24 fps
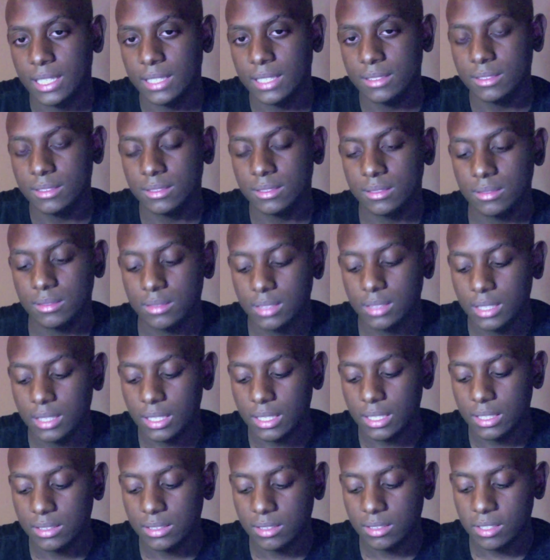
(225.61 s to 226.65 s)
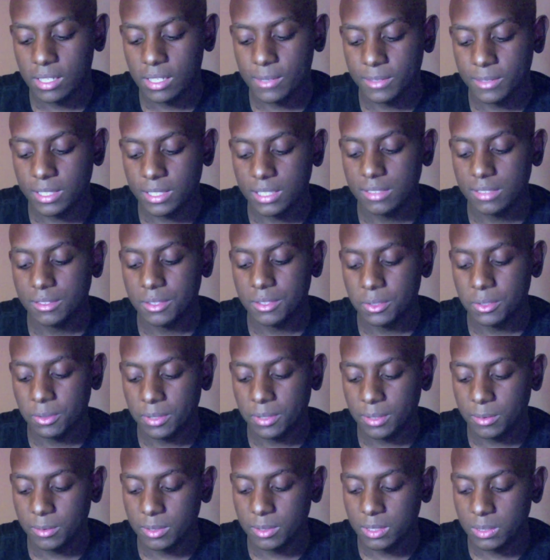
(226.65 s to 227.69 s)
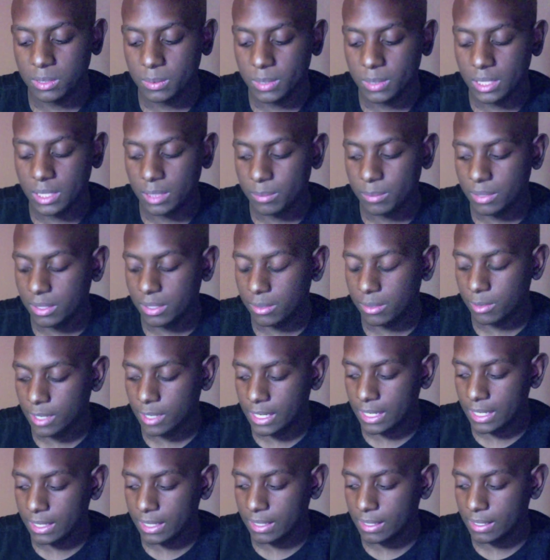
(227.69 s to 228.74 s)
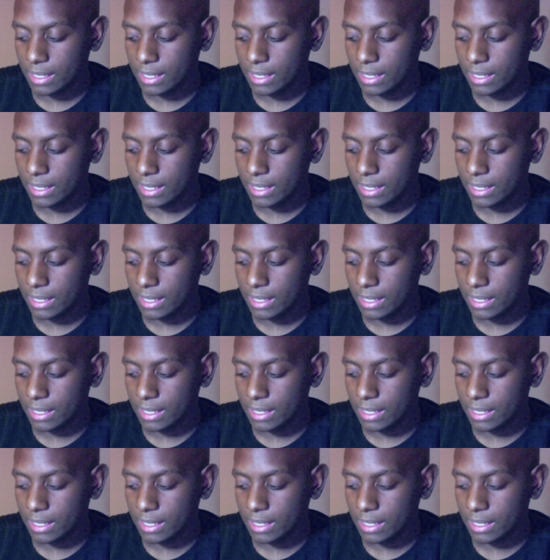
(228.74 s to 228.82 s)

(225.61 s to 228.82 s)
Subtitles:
And see how everything's doing, which is going to be great.